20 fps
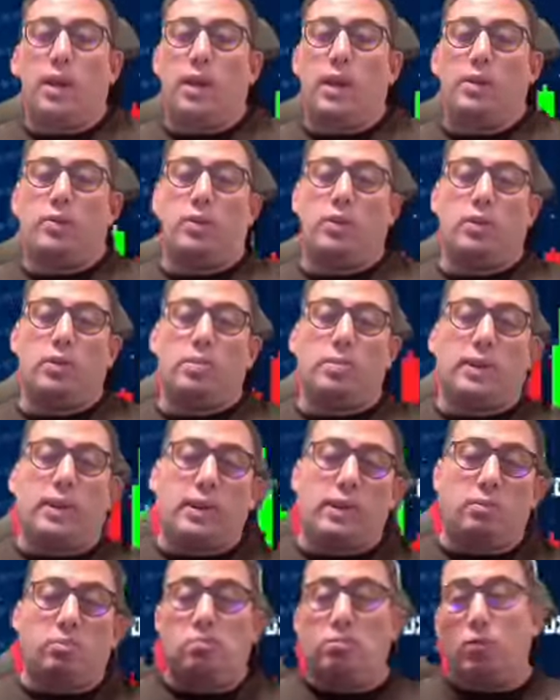It will
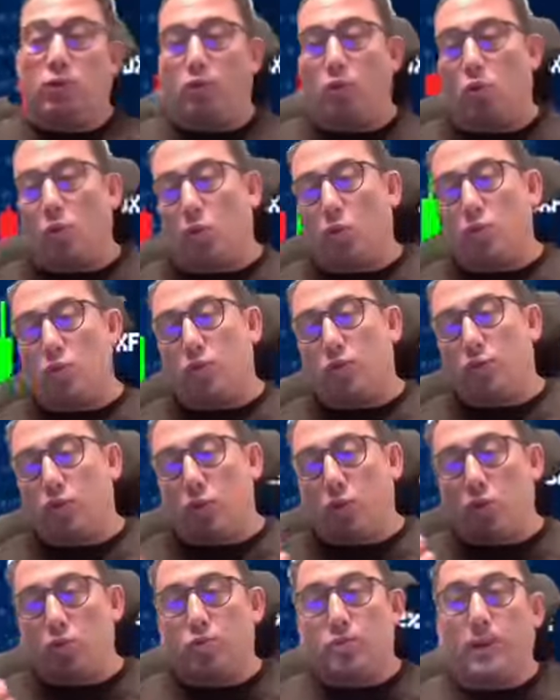be, of course,
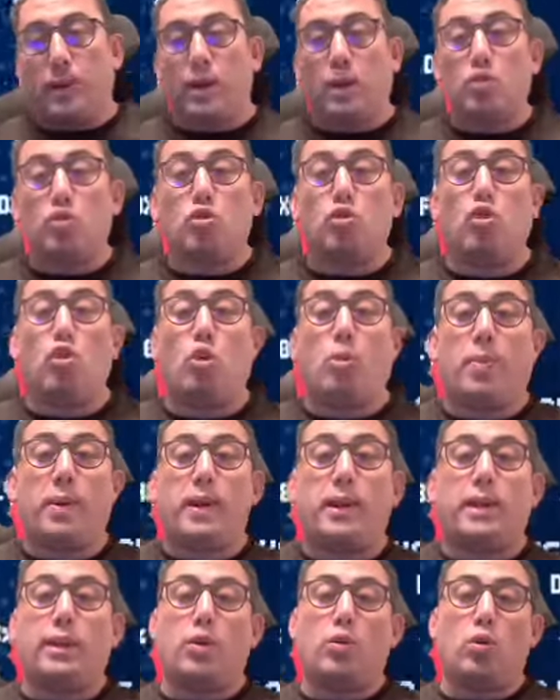false because
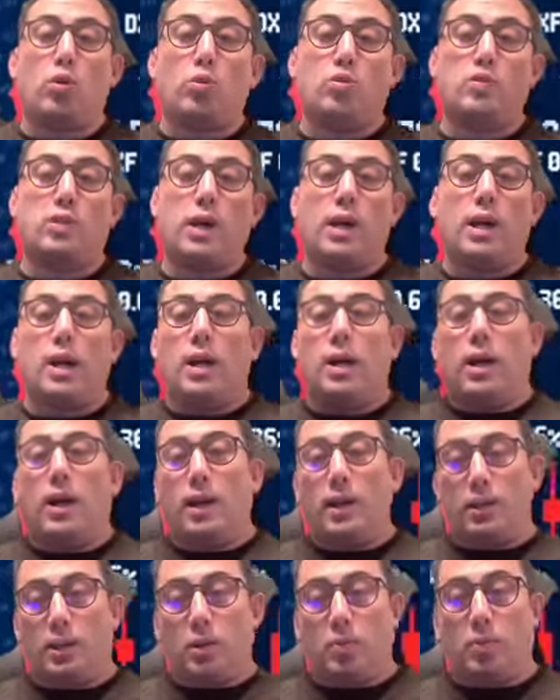nobody knows
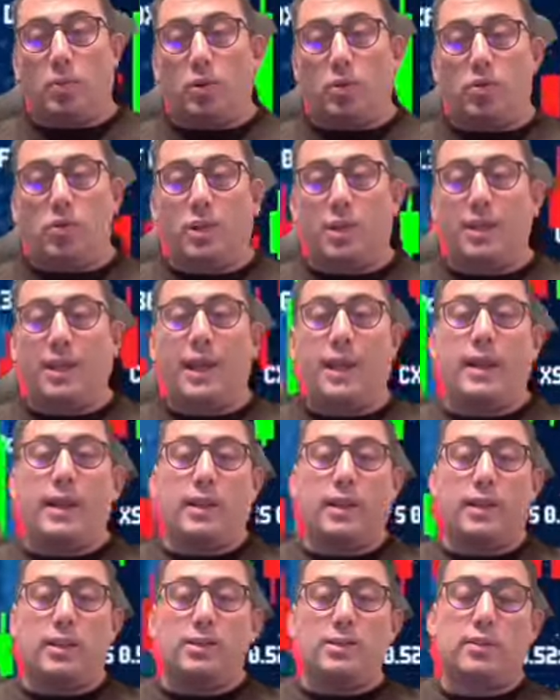100%.
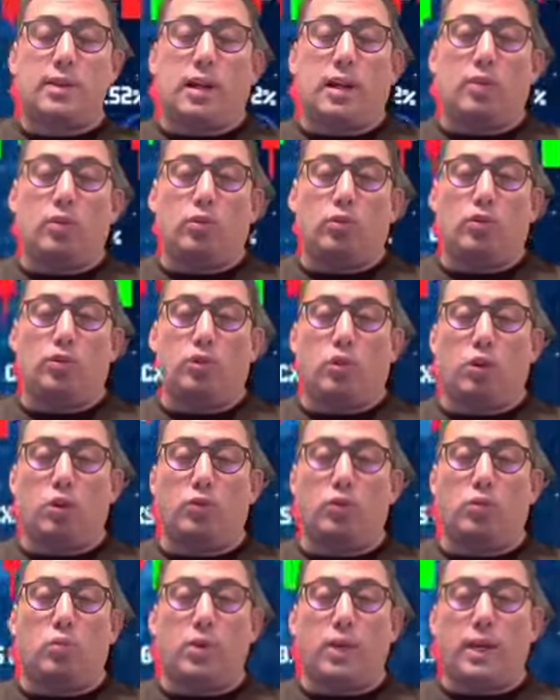At least I will
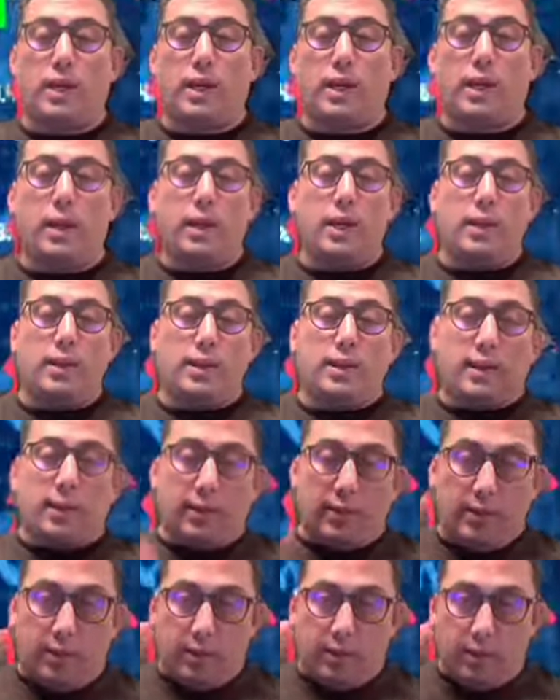show the way
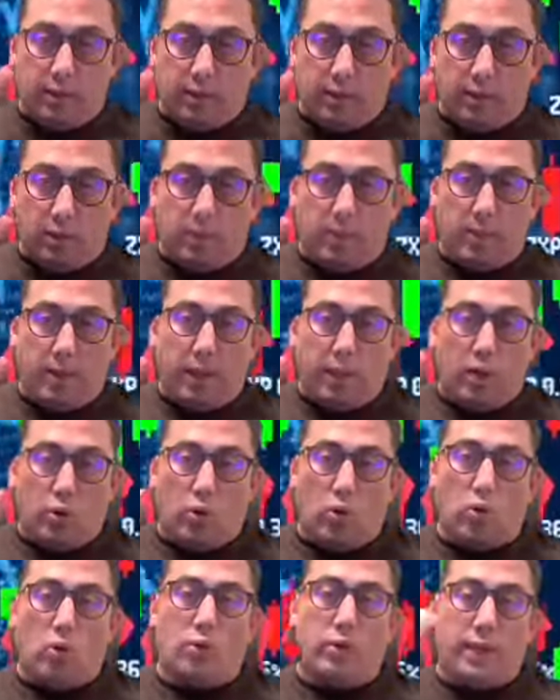that the, it may
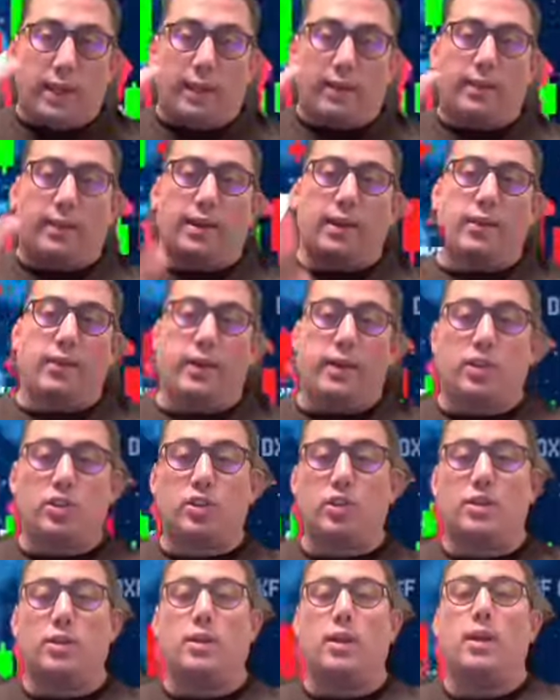go that
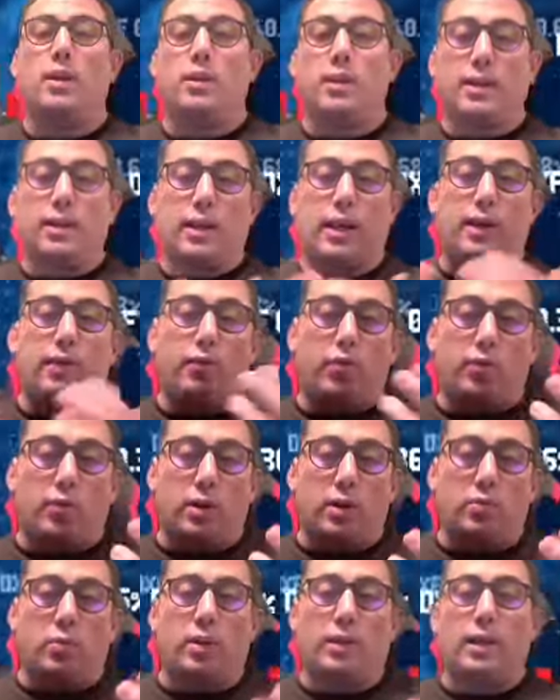direction that
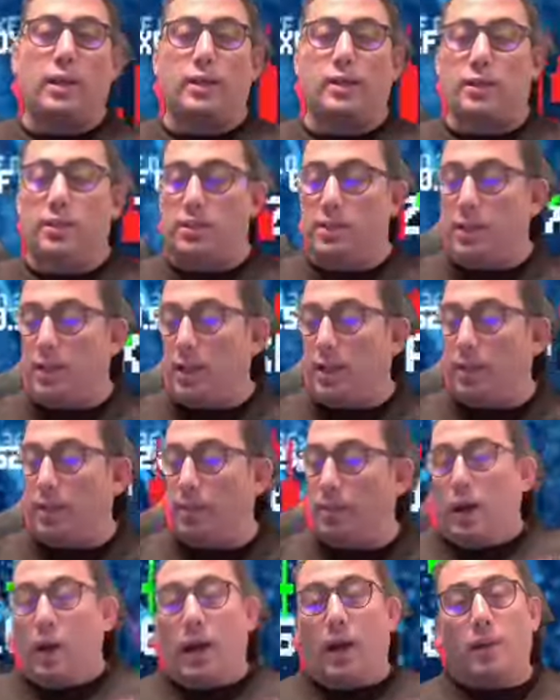everyone will
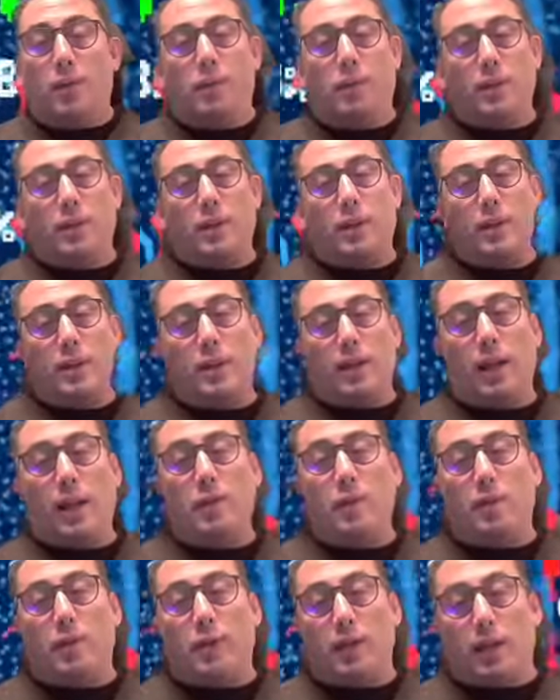understand. After that,
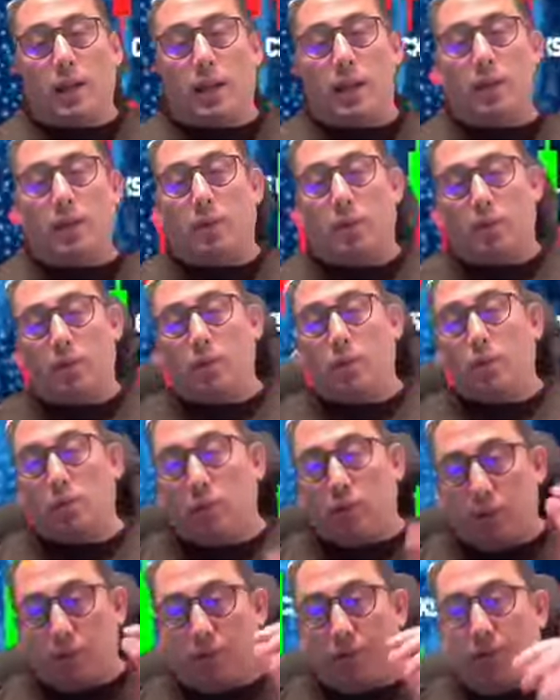every day we will
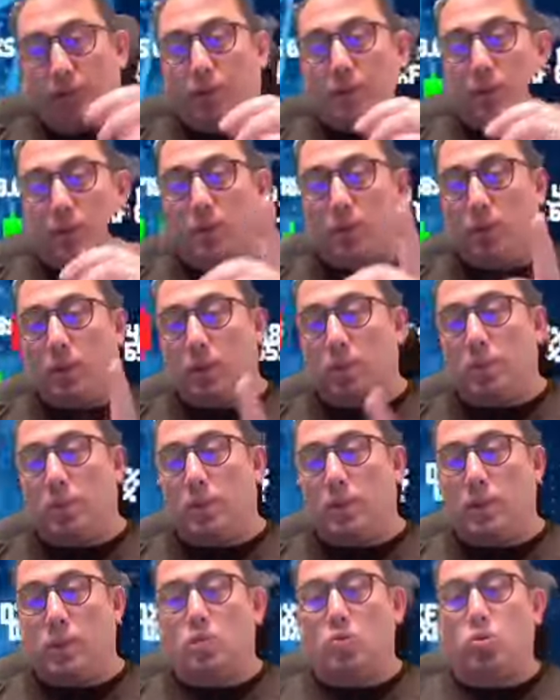do this 15
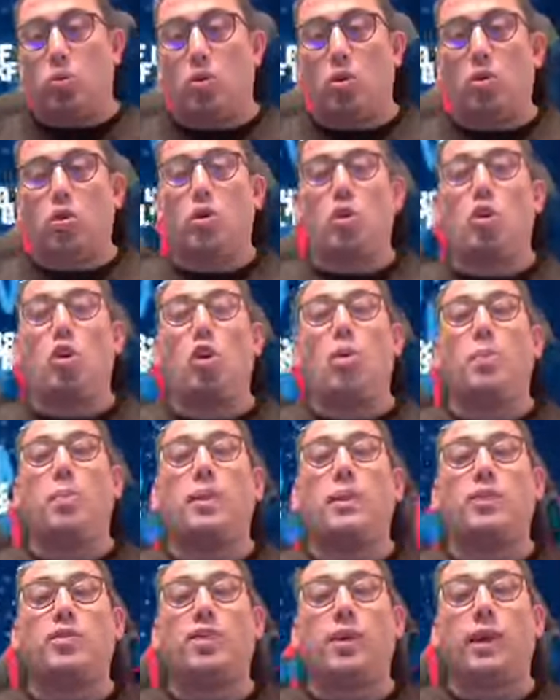minutes work
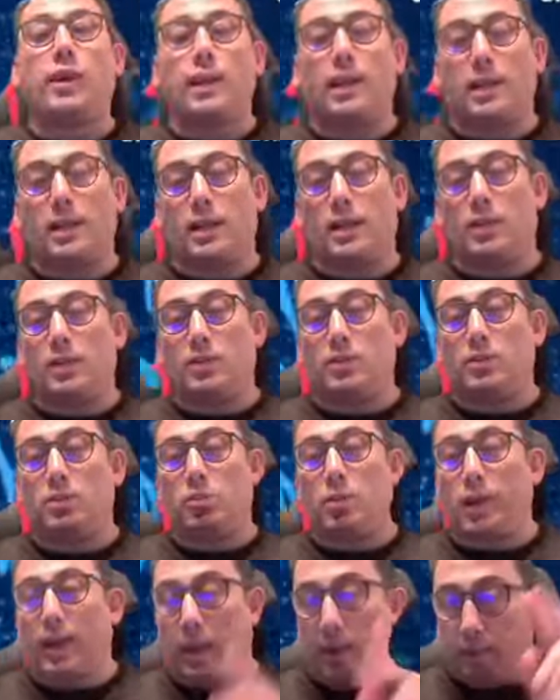copy trade analysis.
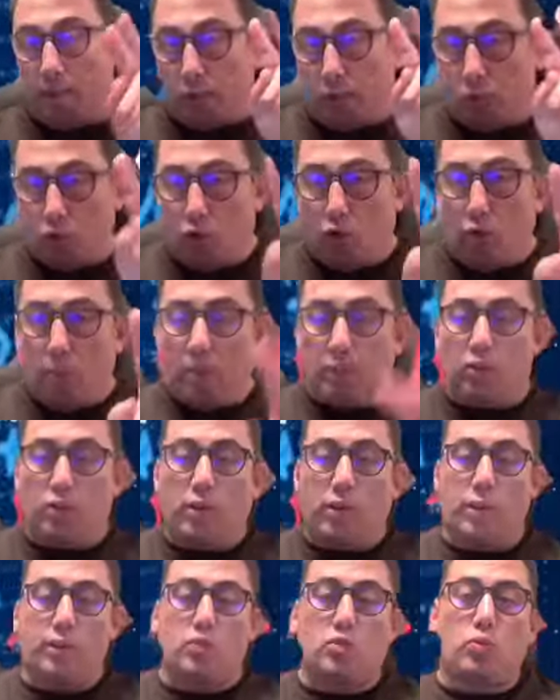We have a two copy
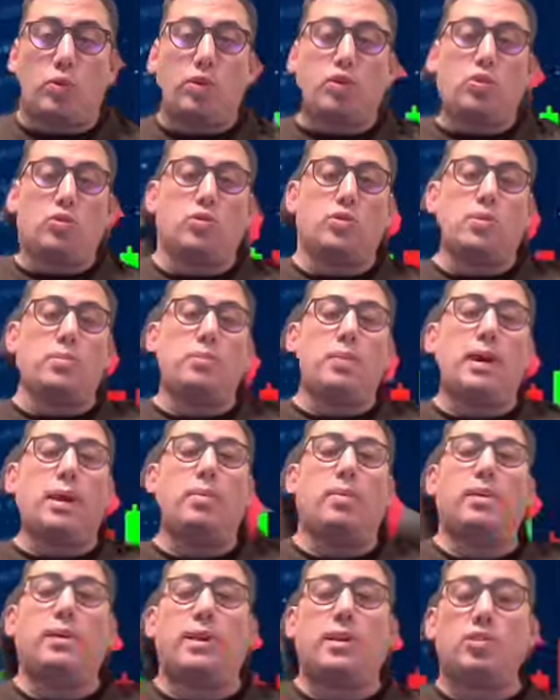traders we choose in
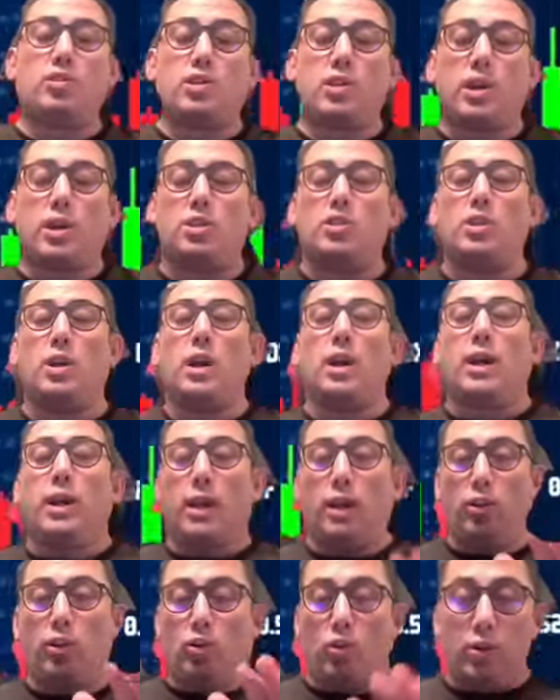Bybit Exchange
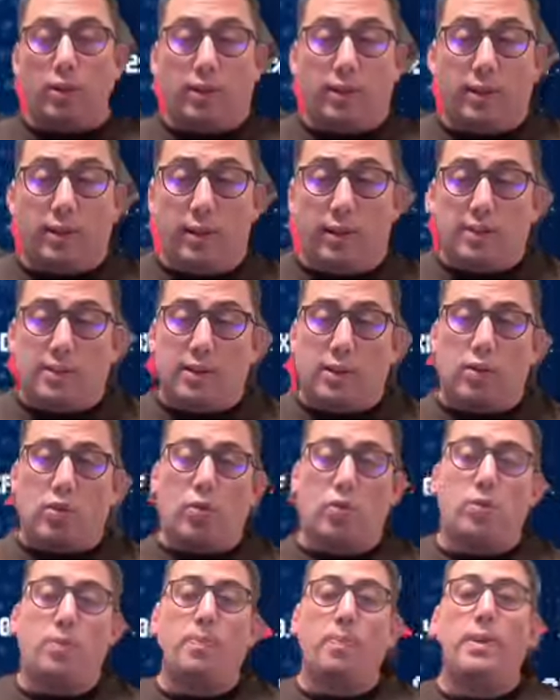in 13 days
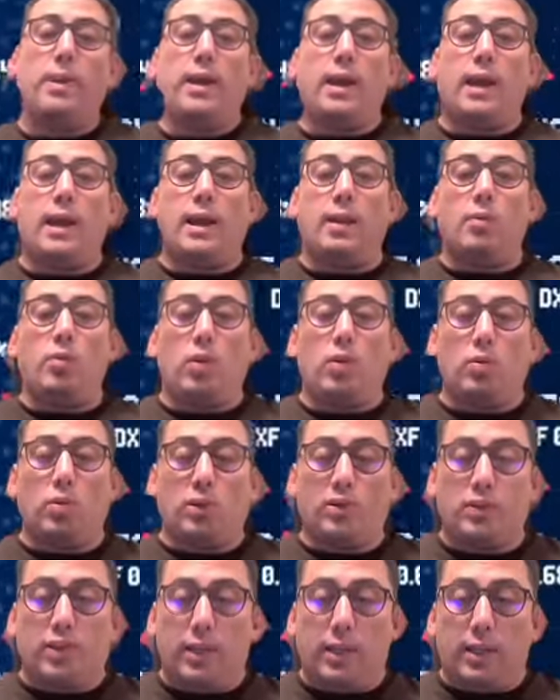ago, and we
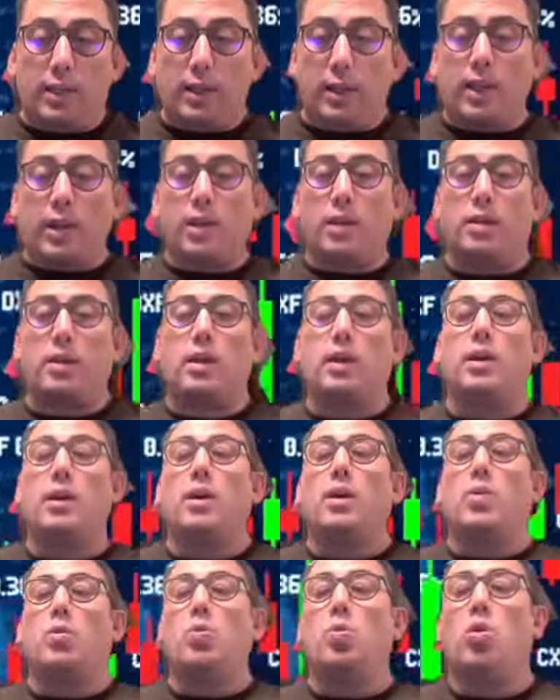will see their
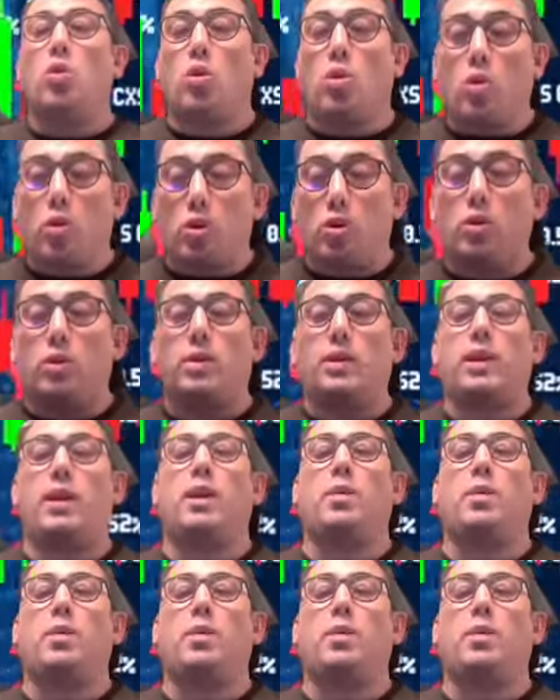work, their